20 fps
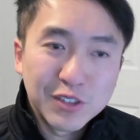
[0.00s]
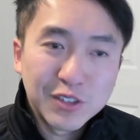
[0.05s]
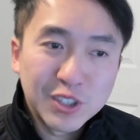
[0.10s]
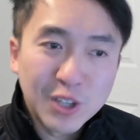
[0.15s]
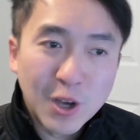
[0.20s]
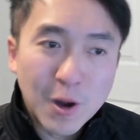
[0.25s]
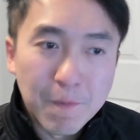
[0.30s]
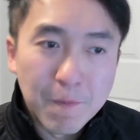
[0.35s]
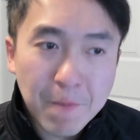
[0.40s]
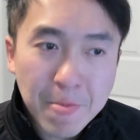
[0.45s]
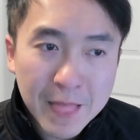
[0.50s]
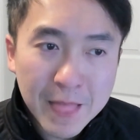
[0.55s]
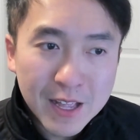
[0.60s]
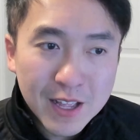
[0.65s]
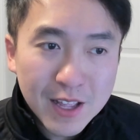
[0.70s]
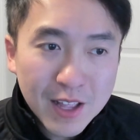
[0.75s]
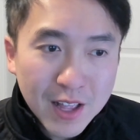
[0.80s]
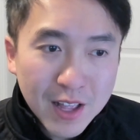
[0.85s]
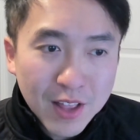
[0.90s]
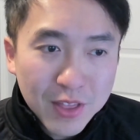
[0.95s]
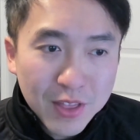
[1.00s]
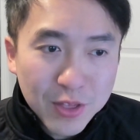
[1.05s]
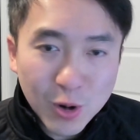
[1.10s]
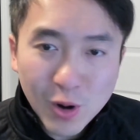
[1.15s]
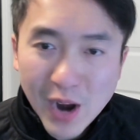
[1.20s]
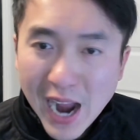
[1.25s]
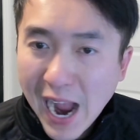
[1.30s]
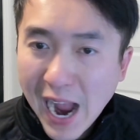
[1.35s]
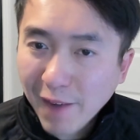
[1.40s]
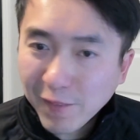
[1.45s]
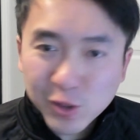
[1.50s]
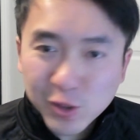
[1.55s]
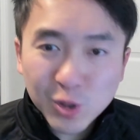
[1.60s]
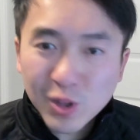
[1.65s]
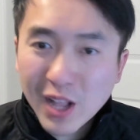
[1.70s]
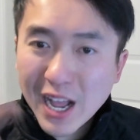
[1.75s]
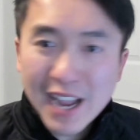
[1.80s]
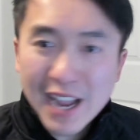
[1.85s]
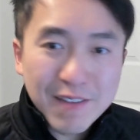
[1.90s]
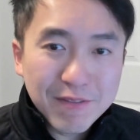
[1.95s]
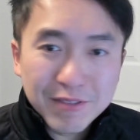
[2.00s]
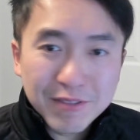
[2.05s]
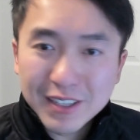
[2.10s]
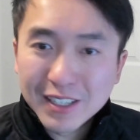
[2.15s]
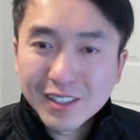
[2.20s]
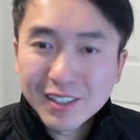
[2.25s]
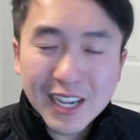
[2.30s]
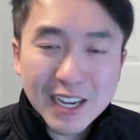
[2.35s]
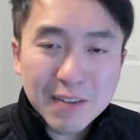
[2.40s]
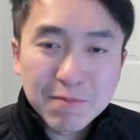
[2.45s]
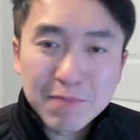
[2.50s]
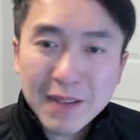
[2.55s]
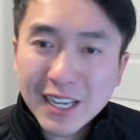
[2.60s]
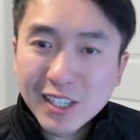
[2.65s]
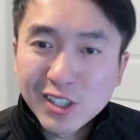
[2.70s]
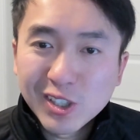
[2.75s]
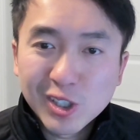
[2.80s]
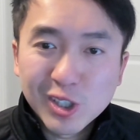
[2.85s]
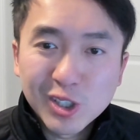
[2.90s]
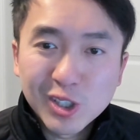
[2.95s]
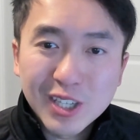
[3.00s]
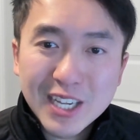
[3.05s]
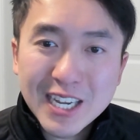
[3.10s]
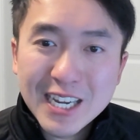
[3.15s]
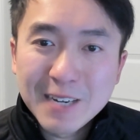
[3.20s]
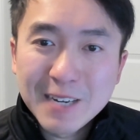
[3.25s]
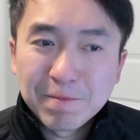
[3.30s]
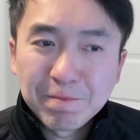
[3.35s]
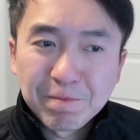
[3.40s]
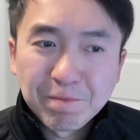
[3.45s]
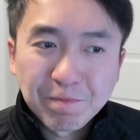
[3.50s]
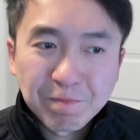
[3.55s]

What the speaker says: So their afterlife is like basically